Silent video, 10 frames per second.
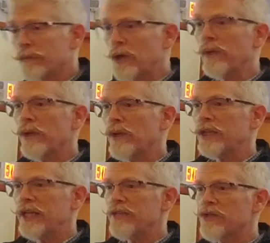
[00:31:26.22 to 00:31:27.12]
doing what
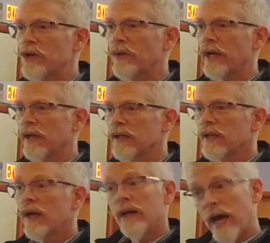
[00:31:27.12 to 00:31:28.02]
she's doing.
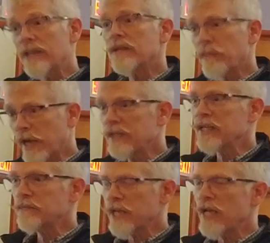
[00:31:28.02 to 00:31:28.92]
That's a big
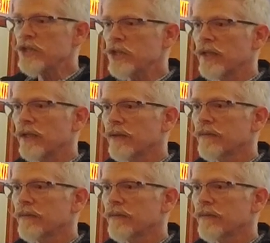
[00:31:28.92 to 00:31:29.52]
temptation